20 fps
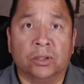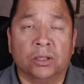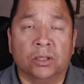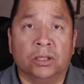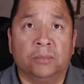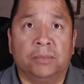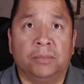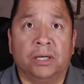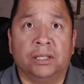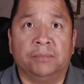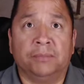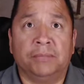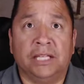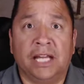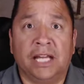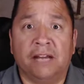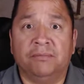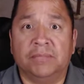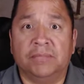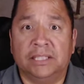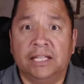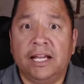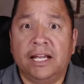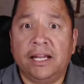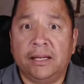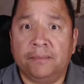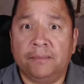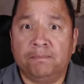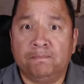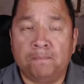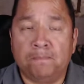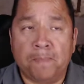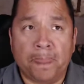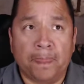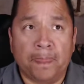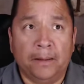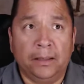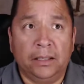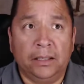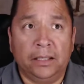about him, they gave him a name,
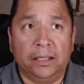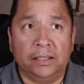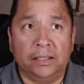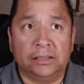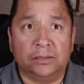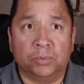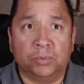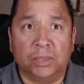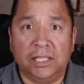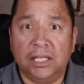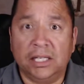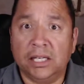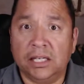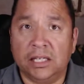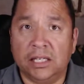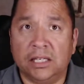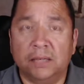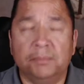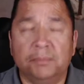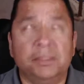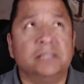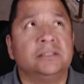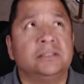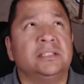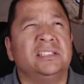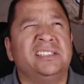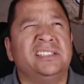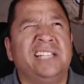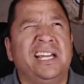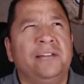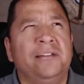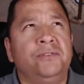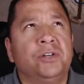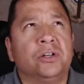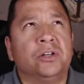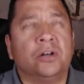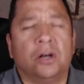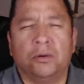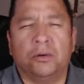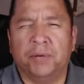and it's Wanikia. It means the savior
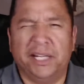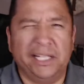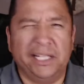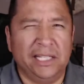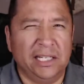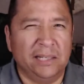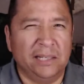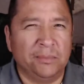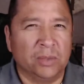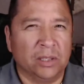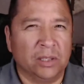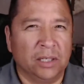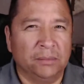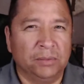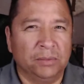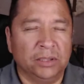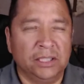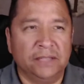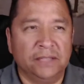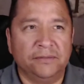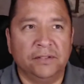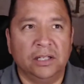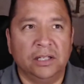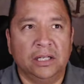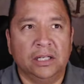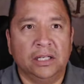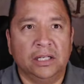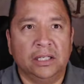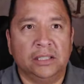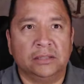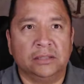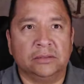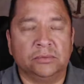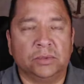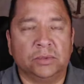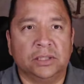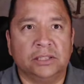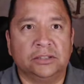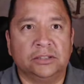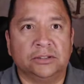or redeemer, I believe, is
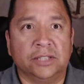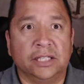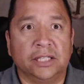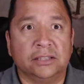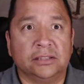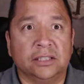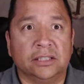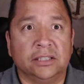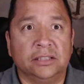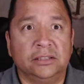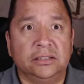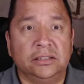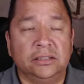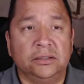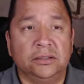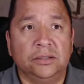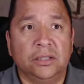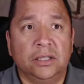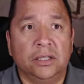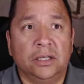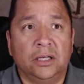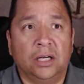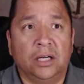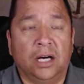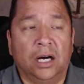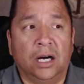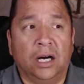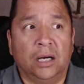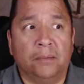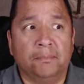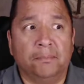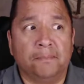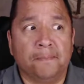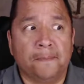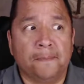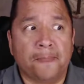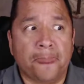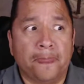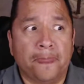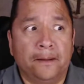what it's translated to. Um,
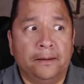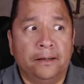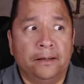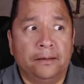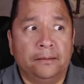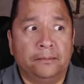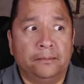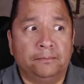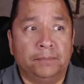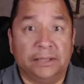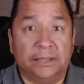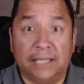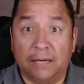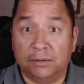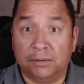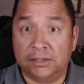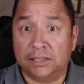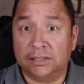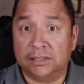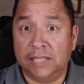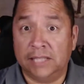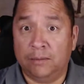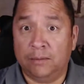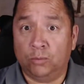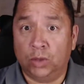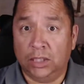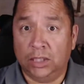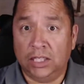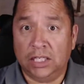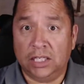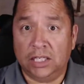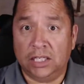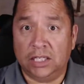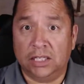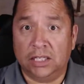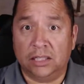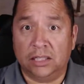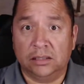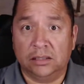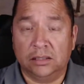but that was his name, Wanikia.
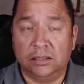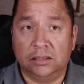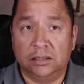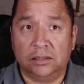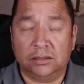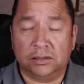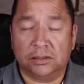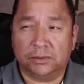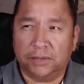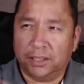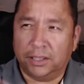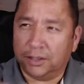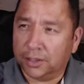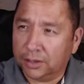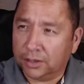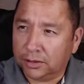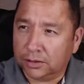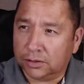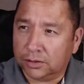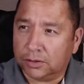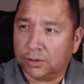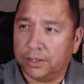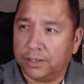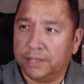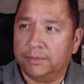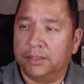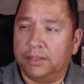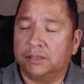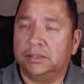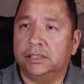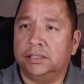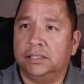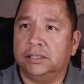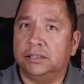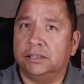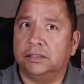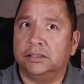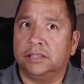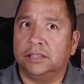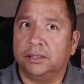So when they heard the story about
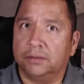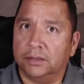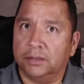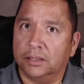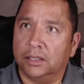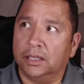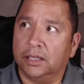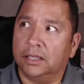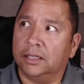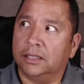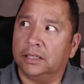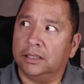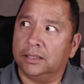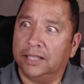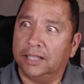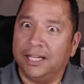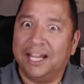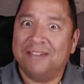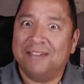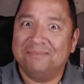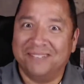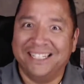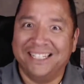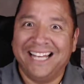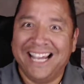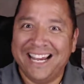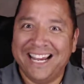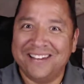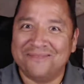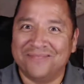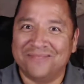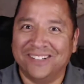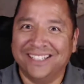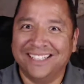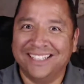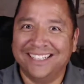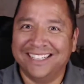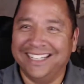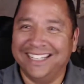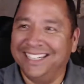Jesus, they gave him a name.
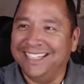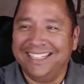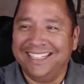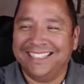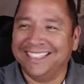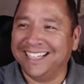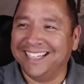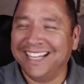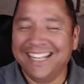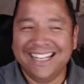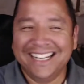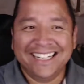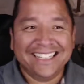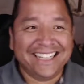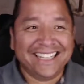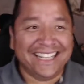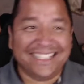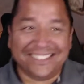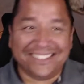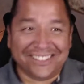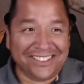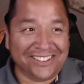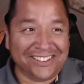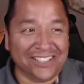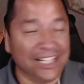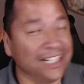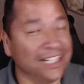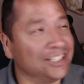They're like,